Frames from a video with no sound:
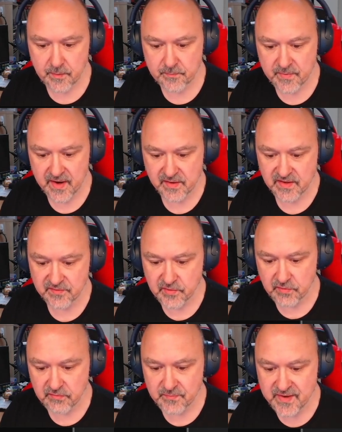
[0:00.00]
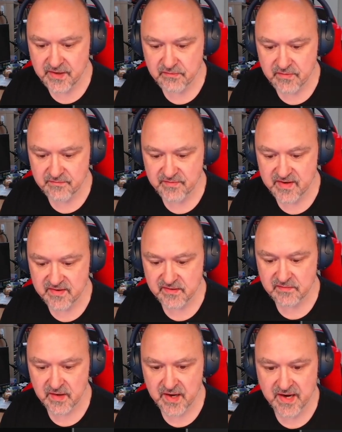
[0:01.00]
And you've got Romina and Vint
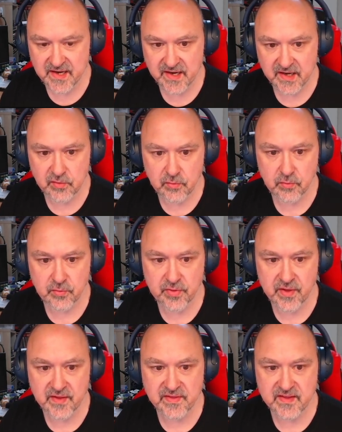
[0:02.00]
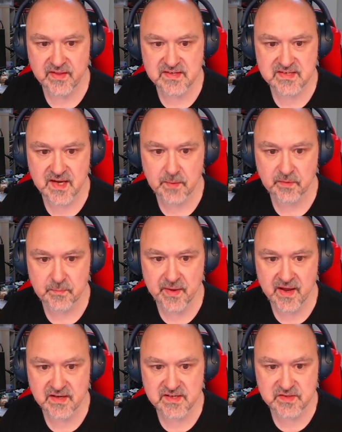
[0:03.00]
heading north, and then there's a couple of
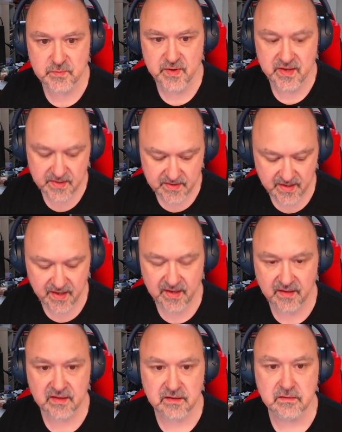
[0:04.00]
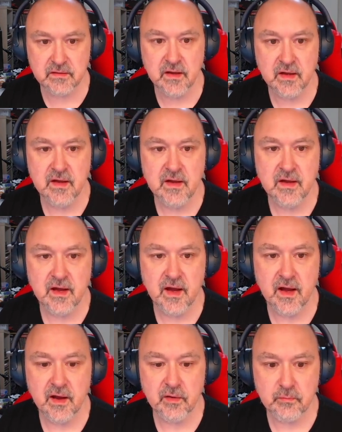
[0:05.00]
bandits with a little
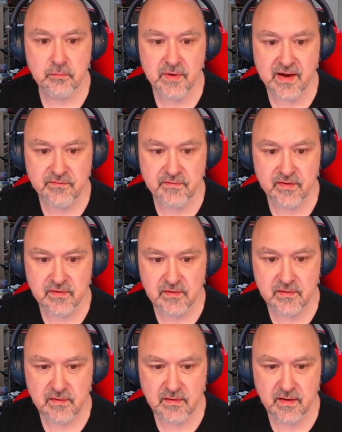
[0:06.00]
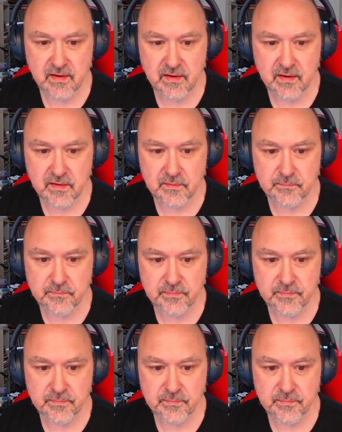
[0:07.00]
raven, and